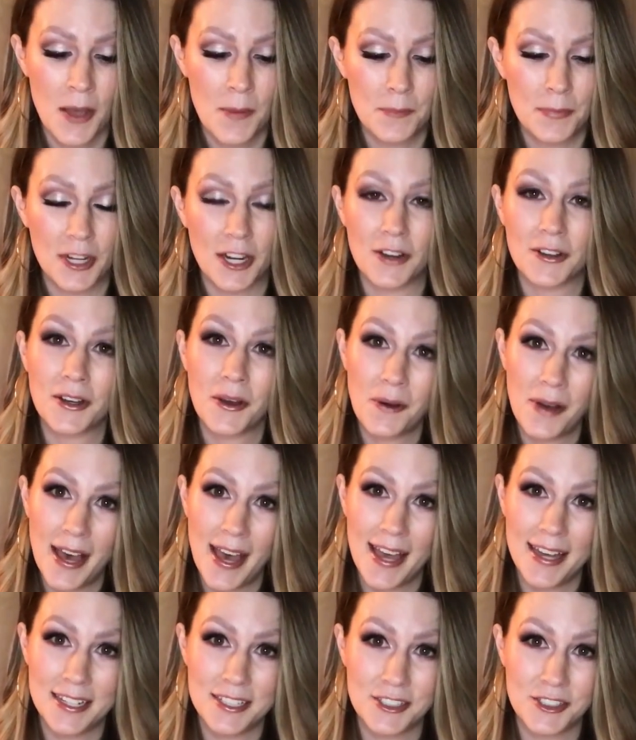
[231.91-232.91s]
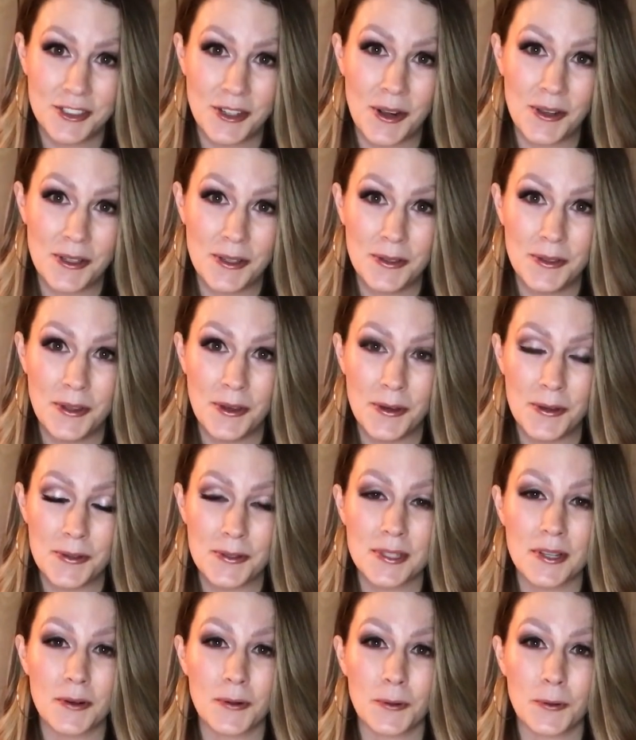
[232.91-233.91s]
But I'll go ahead and show you
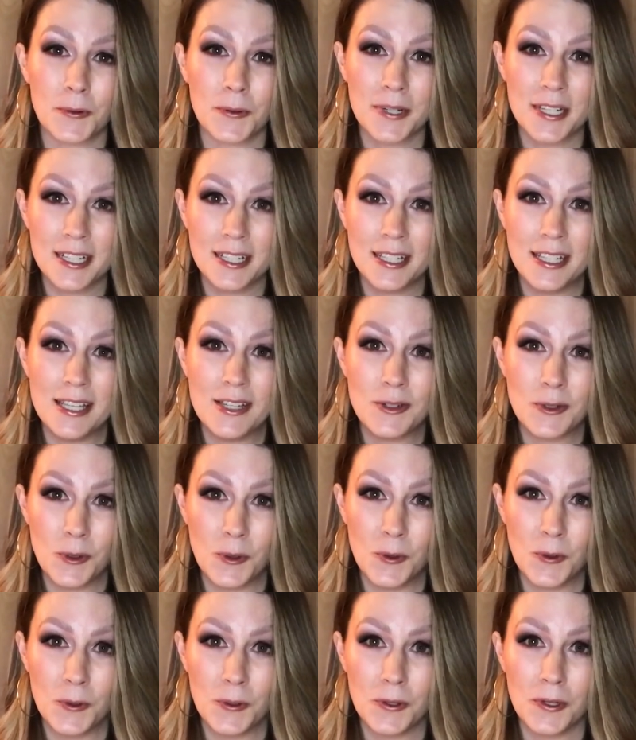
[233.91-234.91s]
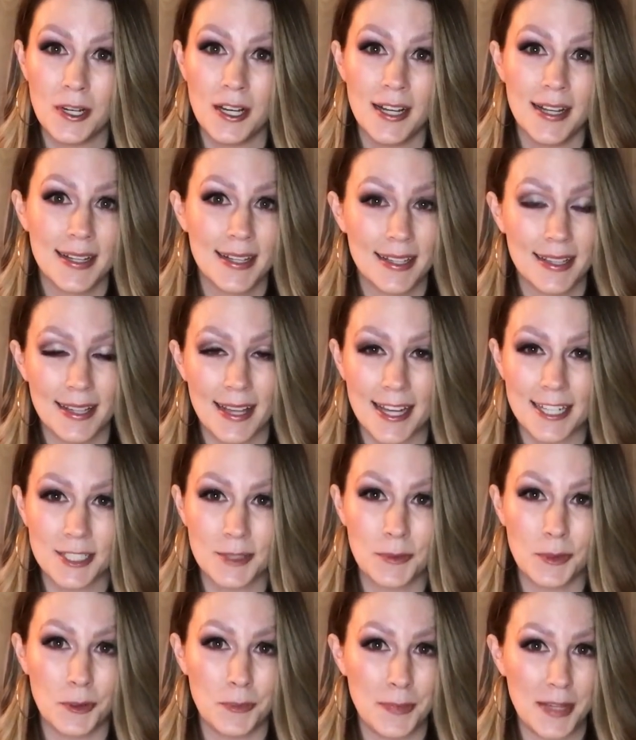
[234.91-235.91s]
those really cool
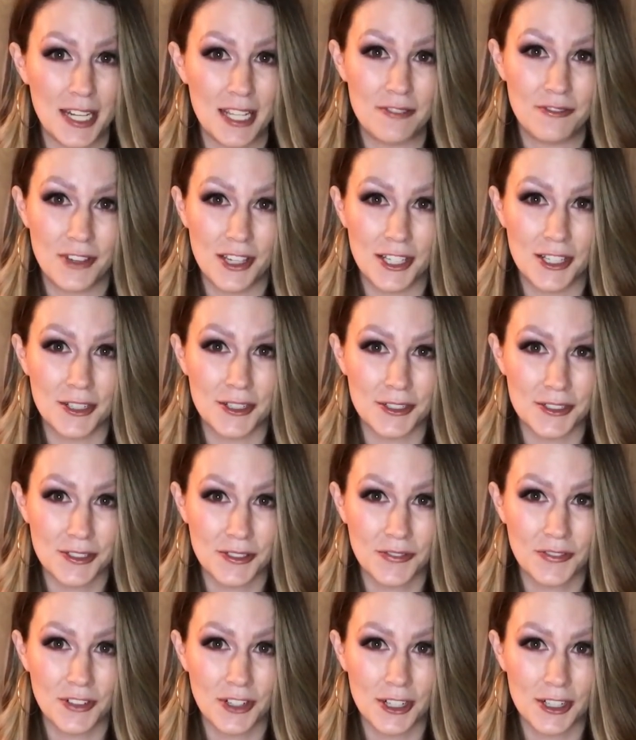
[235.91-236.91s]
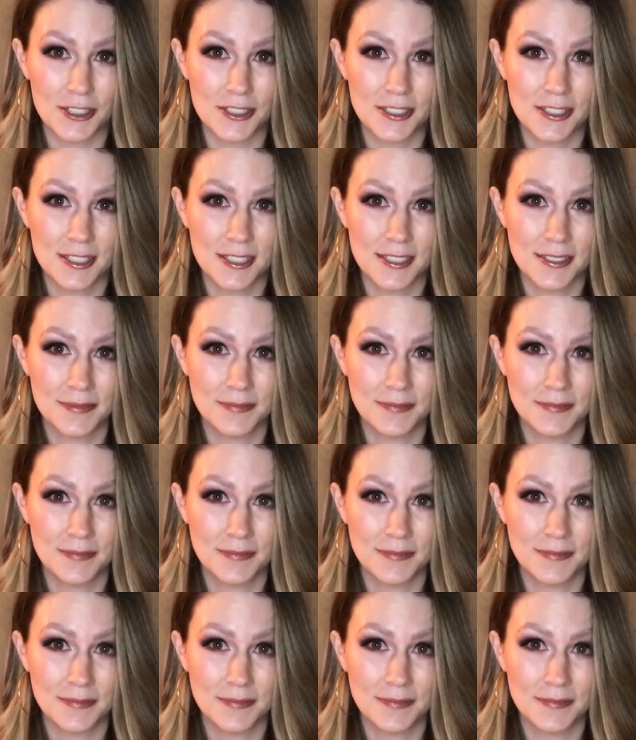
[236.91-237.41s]
collectible minifigures first.